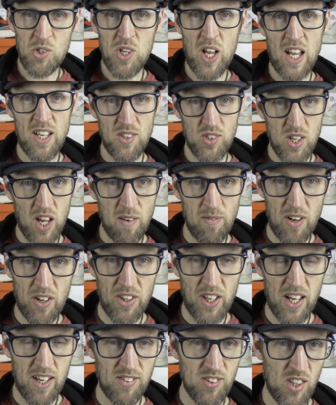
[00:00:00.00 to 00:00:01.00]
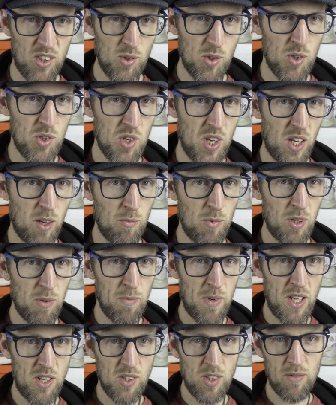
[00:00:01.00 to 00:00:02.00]
staying safe out there. Thanks for sticking with
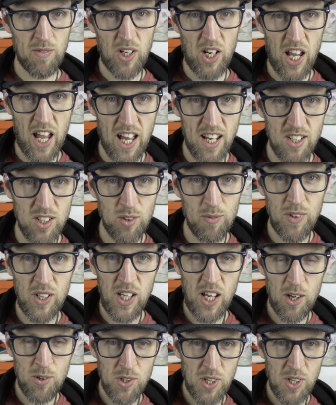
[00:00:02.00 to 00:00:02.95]
me to the very end of the video